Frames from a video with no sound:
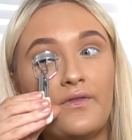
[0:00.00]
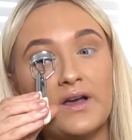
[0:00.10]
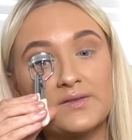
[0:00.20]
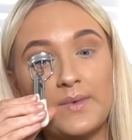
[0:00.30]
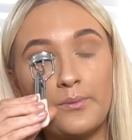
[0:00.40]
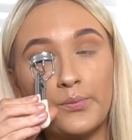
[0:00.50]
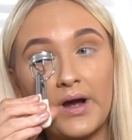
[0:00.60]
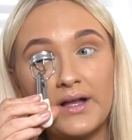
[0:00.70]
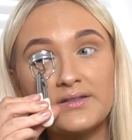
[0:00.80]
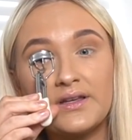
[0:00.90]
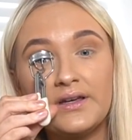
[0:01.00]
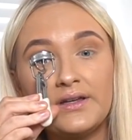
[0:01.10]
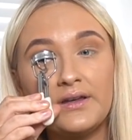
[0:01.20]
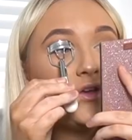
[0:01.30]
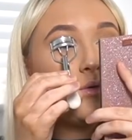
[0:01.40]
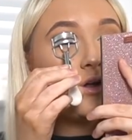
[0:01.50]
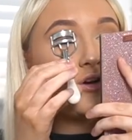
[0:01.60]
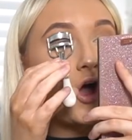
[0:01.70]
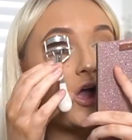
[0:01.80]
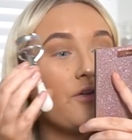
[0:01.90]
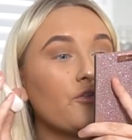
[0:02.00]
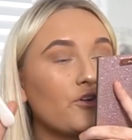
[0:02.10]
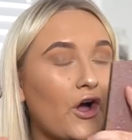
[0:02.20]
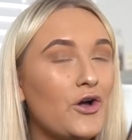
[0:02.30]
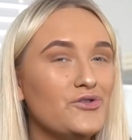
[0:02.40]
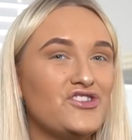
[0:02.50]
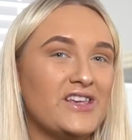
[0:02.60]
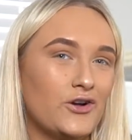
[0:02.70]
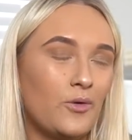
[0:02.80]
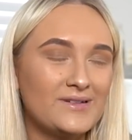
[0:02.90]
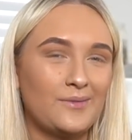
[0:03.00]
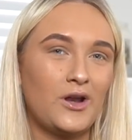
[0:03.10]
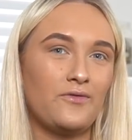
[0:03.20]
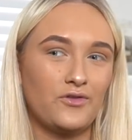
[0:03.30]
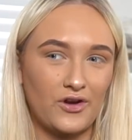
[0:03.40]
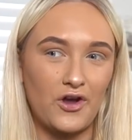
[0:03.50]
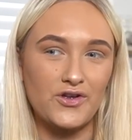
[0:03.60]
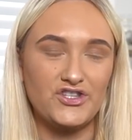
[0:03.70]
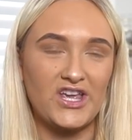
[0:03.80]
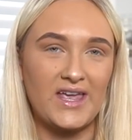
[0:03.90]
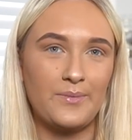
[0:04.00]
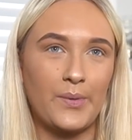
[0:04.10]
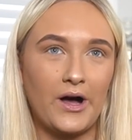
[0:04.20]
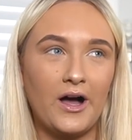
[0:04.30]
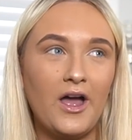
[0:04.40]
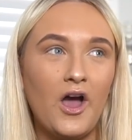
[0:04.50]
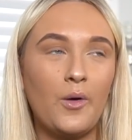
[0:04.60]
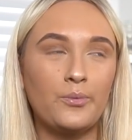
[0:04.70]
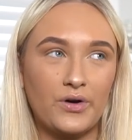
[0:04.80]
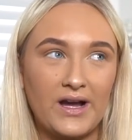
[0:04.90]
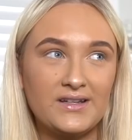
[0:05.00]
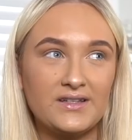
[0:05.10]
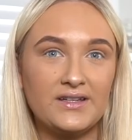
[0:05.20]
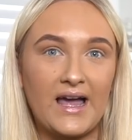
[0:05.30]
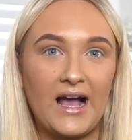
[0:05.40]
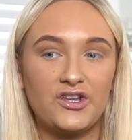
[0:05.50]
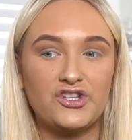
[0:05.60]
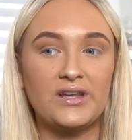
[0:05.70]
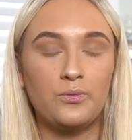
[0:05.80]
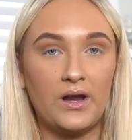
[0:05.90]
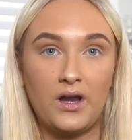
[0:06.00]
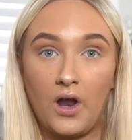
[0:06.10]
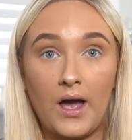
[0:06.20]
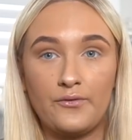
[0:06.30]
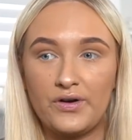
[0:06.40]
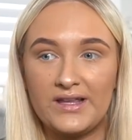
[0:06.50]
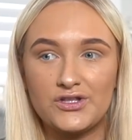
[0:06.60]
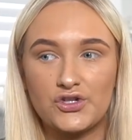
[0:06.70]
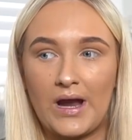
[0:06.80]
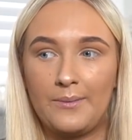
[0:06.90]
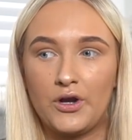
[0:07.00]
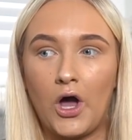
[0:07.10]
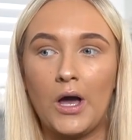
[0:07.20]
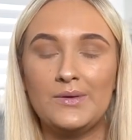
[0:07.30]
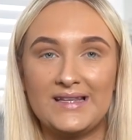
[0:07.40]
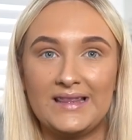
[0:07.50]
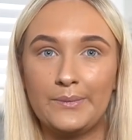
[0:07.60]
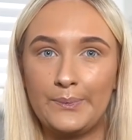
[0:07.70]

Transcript: first met Brandon. If you're an OG, comment down below if you're an OG, but Brandon actually went live on Instagram and I was in the